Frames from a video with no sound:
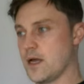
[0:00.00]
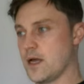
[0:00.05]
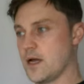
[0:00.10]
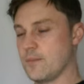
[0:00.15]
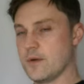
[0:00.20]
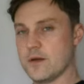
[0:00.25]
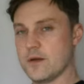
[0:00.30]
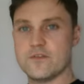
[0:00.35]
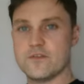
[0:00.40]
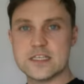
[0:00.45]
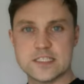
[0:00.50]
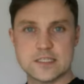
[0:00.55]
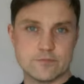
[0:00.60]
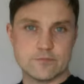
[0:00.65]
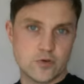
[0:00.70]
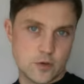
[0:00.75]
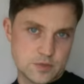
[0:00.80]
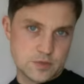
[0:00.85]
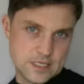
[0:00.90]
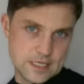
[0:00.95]
have invested
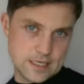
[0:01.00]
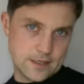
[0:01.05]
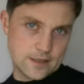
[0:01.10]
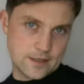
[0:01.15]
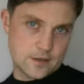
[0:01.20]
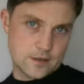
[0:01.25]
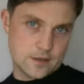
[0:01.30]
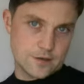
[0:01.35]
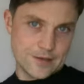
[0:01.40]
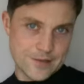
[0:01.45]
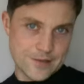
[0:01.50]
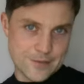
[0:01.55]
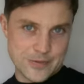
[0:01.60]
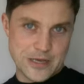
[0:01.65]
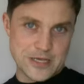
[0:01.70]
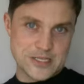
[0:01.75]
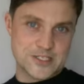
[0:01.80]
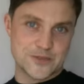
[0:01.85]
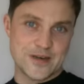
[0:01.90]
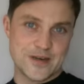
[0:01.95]
in property in the
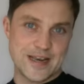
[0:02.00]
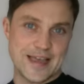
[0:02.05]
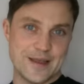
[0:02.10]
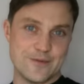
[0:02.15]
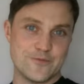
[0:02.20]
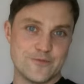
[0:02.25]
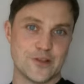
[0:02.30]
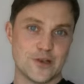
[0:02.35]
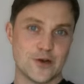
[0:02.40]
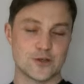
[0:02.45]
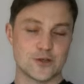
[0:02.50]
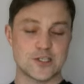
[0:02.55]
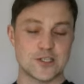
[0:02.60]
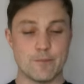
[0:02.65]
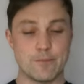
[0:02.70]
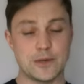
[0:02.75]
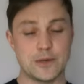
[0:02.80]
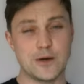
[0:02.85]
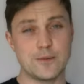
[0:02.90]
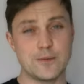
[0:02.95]
personal name for the long
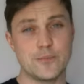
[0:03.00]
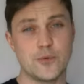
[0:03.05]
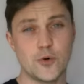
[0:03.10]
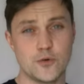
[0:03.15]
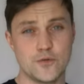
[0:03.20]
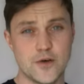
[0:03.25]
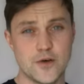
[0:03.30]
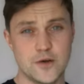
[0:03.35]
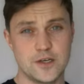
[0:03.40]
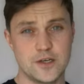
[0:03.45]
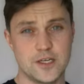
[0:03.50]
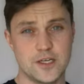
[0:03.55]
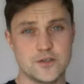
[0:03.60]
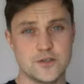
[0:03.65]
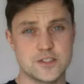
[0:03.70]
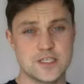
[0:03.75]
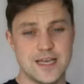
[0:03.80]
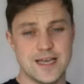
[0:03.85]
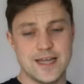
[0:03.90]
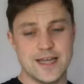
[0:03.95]
term, built up
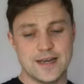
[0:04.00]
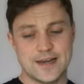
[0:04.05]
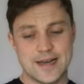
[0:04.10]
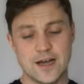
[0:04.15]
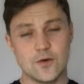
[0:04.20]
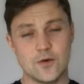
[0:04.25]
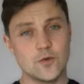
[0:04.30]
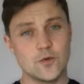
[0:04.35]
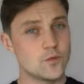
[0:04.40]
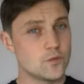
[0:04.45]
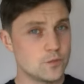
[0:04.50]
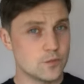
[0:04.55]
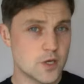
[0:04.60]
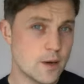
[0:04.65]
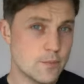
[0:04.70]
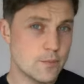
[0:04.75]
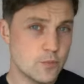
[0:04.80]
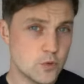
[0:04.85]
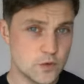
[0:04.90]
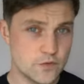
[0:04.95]
portfolios, now
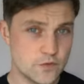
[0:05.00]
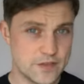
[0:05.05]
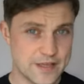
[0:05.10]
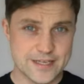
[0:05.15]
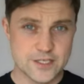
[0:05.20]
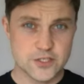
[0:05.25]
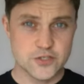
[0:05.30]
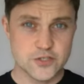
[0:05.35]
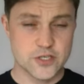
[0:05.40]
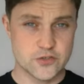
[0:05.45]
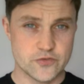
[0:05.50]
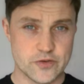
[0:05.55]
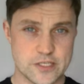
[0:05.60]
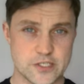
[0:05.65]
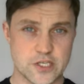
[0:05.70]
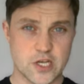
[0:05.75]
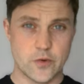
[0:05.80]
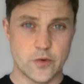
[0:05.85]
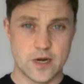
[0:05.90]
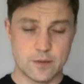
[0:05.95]
coupled with the interest
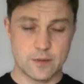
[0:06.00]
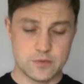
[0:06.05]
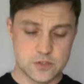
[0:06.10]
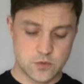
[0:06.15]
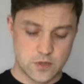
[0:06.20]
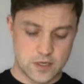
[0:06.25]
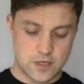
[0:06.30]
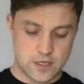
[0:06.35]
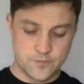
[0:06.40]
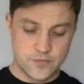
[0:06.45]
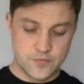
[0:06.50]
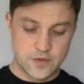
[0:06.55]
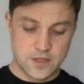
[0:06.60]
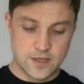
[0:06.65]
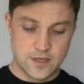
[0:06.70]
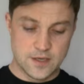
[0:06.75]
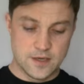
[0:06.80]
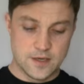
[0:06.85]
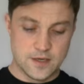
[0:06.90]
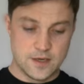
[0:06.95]
rates going up as well.
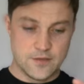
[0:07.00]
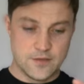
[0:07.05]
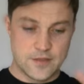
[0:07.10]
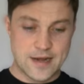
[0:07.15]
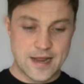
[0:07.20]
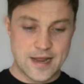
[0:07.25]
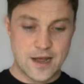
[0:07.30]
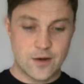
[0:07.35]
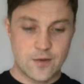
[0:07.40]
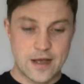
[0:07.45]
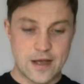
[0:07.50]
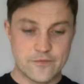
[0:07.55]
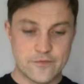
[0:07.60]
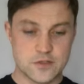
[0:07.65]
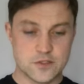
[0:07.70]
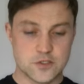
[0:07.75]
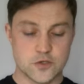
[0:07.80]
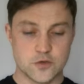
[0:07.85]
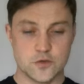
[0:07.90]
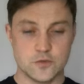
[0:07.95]
They're now
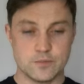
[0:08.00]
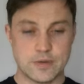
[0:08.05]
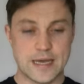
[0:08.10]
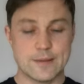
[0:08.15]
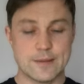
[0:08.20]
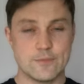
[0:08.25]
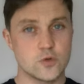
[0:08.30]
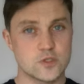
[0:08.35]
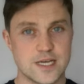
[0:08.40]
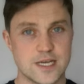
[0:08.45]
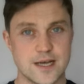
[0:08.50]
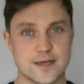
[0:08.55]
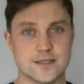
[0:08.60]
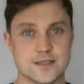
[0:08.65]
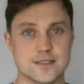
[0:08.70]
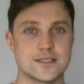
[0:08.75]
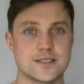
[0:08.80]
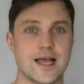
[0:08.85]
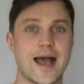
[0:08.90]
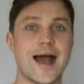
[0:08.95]
having to pay more
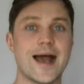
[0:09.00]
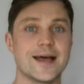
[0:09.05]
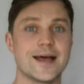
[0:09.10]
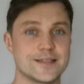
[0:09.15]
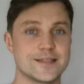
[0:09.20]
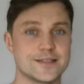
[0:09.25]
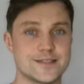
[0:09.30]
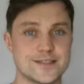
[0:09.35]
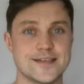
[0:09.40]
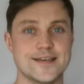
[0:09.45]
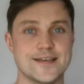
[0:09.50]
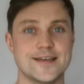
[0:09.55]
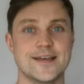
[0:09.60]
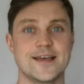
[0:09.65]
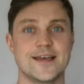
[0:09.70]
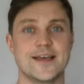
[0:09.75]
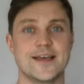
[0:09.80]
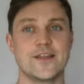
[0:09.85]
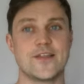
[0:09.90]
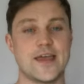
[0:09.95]
tax, and
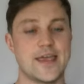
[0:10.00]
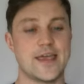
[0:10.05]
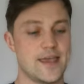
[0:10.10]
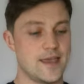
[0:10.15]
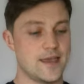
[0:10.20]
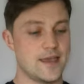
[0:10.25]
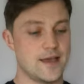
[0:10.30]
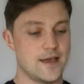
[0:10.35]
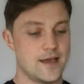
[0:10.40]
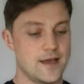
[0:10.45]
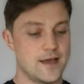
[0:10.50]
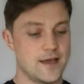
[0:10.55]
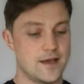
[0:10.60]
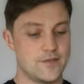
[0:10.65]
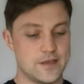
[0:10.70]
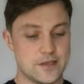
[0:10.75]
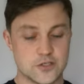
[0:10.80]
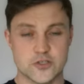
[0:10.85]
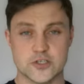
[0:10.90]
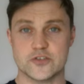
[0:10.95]

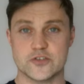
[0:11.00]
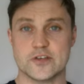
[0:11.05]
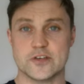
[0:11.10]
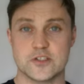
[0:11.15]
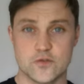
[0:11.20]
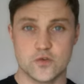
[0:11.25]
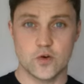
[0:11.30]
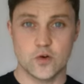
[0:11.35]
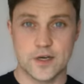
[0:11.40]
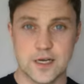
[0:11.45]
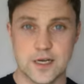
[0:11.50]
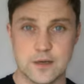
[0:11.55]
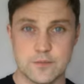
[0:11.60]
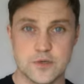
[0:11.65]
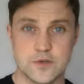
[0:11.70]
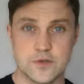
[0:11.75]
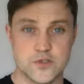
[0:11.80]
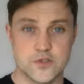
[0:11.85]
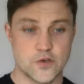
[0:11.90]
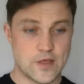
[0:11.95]
the interest rates have gone up,
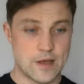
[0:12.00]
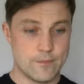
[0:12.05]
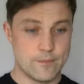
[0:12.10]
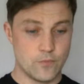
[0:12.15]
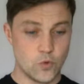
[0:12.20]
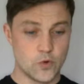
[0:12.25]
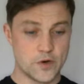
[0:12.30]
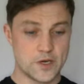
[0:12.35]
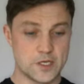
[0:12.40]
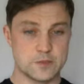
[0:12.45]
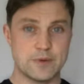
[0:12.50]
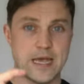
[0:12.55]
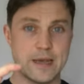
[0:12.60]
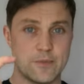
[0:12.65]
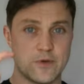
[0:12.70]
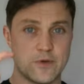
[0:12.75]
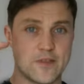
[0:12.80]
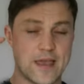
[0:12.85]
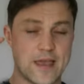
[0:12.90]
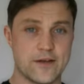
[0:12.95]
so that mortgage
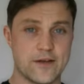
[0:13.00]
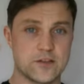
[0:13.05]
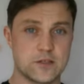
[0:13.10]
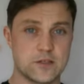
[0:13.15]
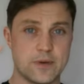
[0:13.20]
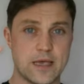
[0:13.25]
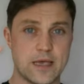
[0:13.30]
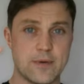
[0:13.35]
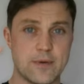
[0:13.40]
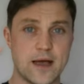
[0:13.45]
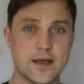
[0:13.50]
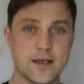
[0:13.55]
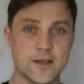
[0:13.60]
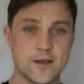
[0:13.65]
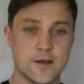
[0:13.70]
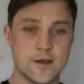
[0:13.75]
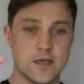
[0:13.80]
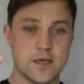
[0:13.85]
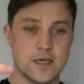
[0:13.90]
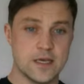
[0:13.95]
payment that they have to pay
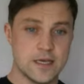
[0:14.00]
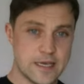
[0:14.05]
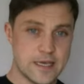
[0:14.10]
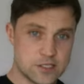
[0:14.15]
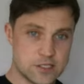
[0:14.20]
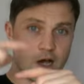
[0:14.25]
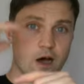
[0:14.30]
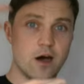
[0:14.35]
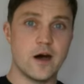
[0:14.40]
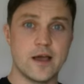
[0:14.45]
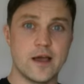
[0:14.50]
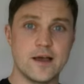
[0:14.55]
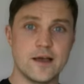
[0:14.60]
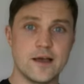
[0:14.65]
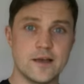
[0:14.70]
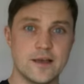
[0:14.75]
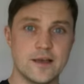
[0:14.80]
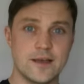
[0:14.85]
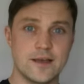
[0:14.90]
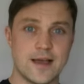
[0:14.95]
back is
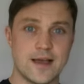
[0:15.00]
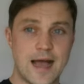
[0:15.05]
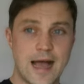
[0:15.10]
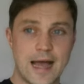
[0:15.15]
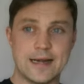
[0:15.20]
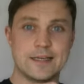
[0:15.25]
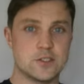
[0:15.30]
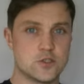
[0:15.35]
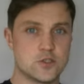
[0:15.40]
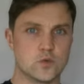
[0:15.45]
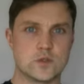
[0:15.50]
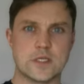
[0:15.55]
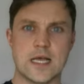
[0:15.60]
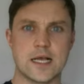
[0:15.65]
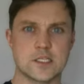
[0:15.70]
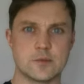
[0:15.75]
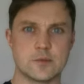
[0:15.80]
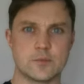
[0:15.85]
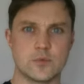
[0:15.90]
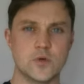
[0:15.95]
higher, and it's all
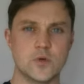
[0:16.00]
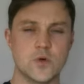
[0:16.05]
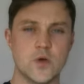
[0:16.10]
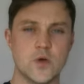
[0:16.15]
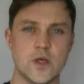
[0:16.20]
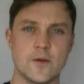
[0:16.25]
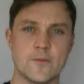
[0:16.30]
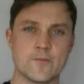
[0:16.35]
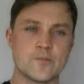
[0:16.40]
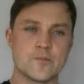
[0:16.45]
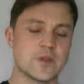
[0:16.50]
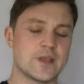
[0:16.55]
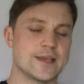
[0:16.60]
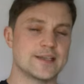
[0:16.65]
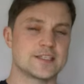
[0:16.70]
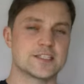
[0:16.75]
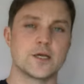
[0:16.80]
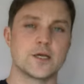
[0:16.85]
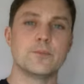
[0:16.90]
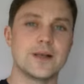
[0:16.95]
taxable.
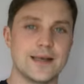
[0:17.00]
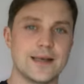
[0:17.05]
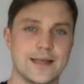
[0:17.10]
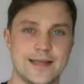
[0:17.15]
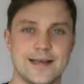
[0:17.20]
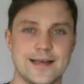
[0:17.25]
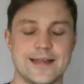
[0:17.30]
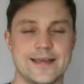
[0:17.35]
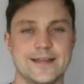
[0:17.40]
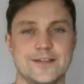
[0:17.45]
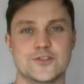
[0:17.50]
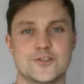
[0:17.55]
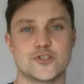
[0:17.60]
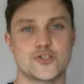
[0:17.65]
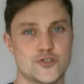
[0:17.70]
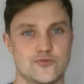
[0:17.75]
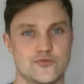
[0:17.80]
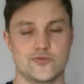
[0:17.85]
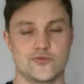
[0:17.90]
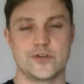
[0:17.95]
It's completely
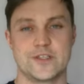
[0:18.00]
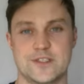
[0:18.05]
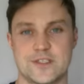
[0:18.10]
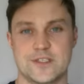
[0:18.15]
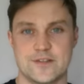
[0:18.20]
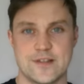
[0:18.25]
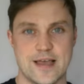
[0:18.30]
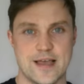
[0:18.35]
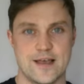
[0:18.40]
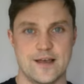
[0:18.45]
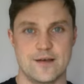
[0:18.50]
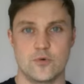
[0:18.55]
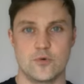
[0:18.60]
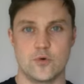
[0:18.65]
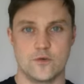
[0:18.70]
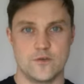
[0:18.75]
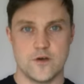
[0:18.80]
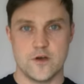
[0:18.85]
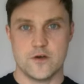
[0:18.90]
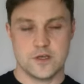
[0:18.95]
destroyed their
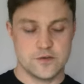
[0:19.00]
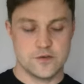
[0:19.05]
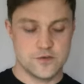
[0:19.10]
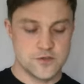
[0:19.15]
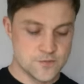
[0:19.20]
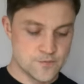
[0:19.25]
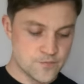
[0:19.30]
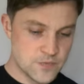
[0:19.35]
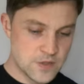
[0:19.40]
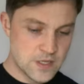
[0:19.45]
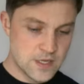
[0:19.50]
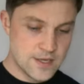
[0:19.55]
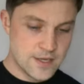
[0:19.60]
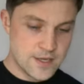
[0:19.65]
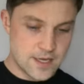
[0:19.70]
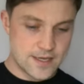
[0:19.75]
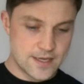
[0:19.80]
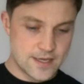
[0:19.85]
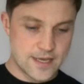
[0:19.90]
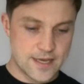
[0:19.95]
portfolios.
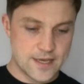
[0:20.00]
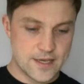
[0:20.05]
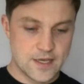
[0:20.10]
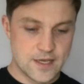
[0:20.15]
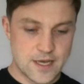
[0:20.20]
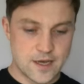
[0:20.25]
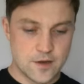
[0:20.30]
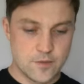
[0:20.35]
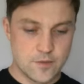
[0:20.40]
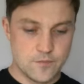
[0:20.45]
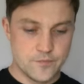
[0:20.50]
Okay.